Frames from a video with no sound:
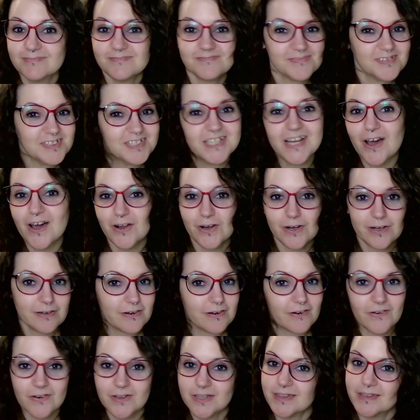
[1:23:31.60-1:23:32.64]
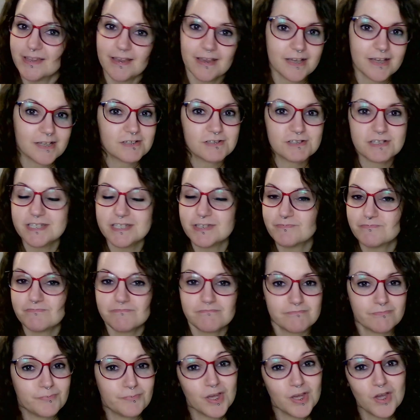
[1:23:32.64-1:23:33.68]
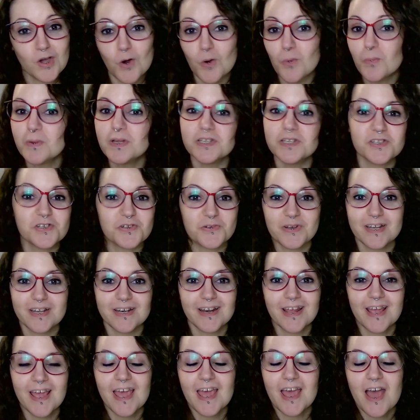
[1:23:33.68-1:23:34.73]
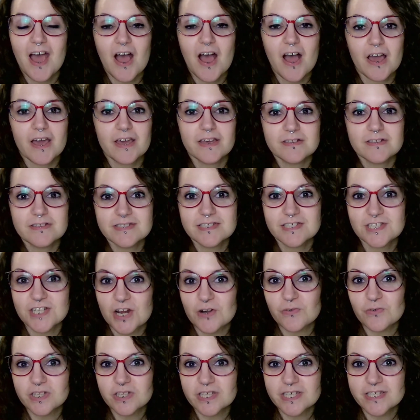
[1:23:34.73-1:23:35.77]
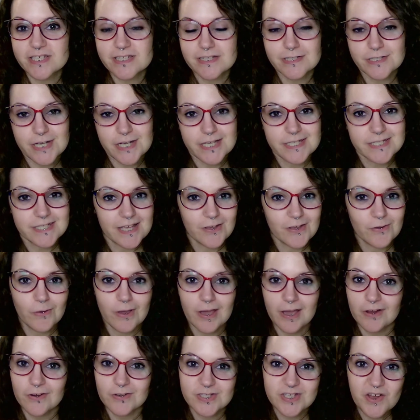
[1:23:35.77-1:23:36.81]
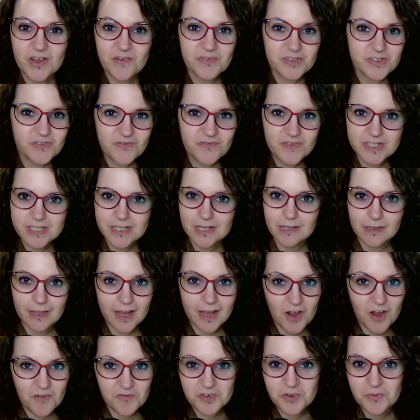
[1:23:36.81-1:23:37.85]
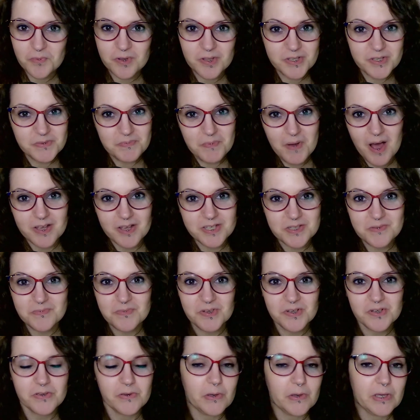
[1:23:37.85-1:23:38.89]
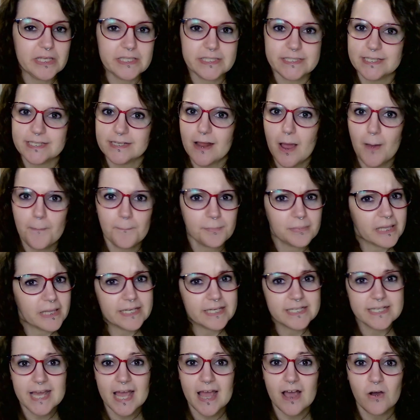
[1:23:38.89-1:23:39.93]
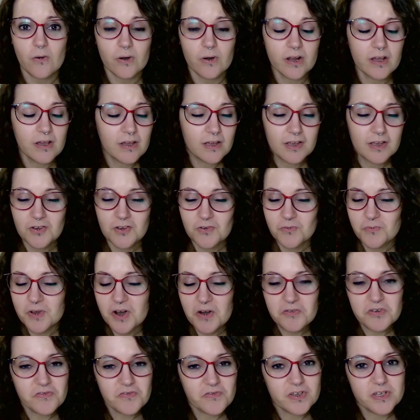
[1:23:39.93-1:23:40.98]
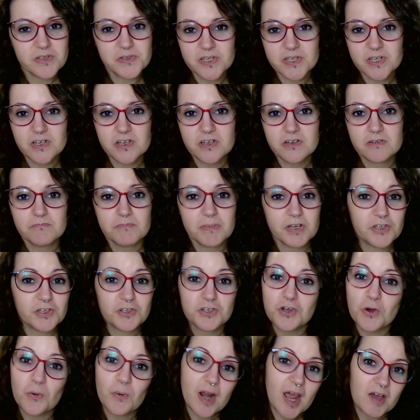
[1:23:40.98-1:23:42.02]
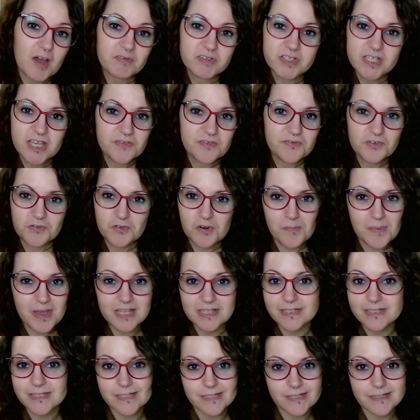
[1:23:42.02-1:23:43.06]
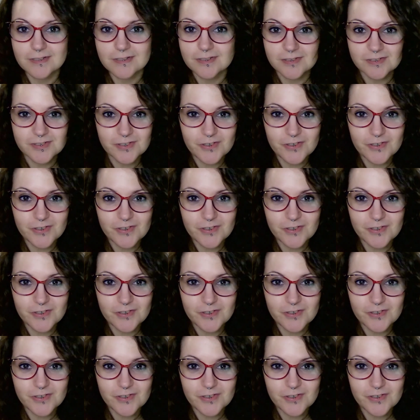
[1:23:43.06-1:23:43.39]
Not a darn thing. Just be open to it. I generally suggest that you get yourself as physically comfortable as possible. You can sit up, lay down, whatever feels good, but you don't have to even remain still.